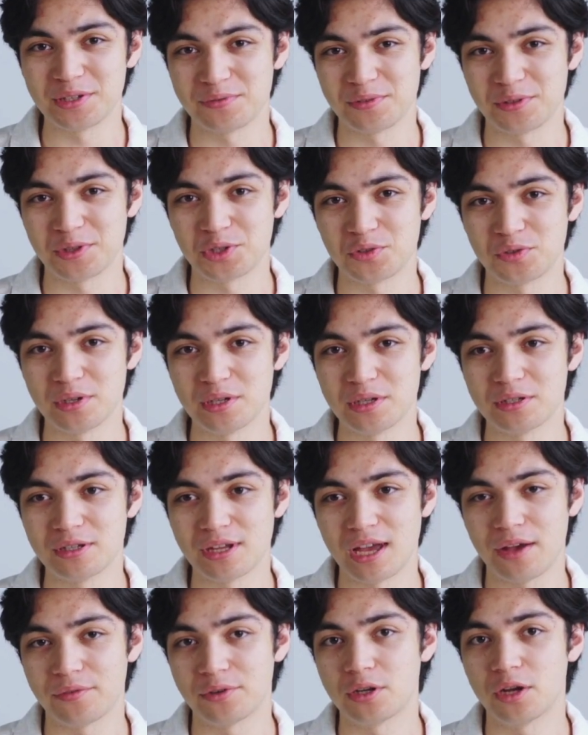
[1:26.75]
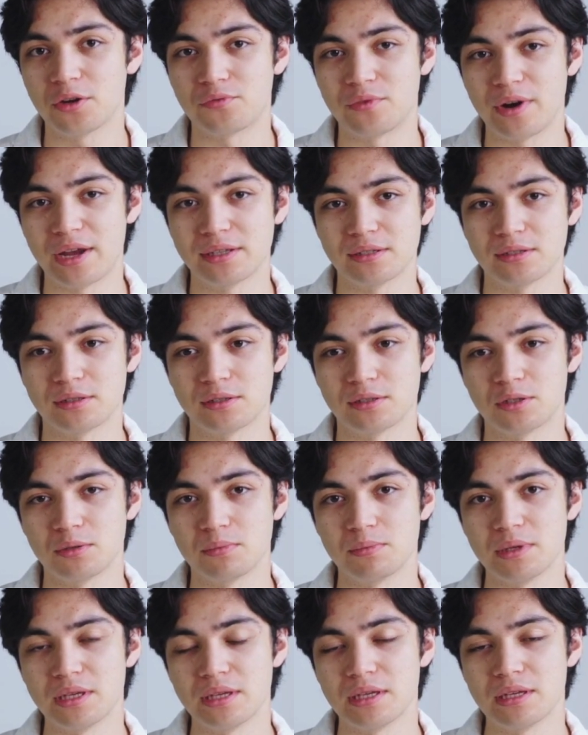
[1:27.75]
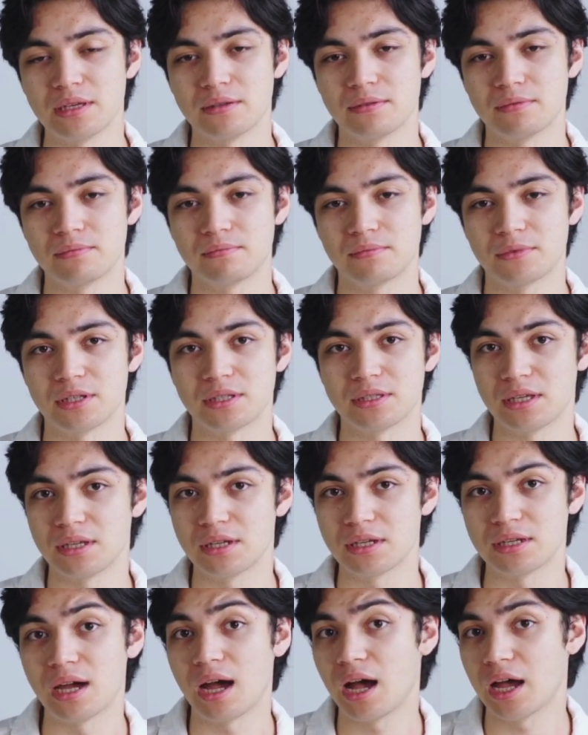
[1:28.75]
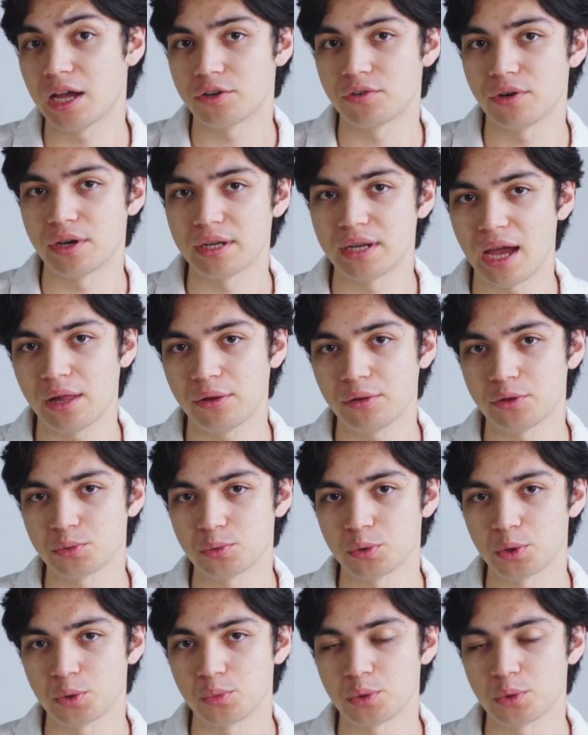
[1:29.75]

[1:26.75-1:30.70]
for the tree to have enough resin to be considered high-grade aloes wood,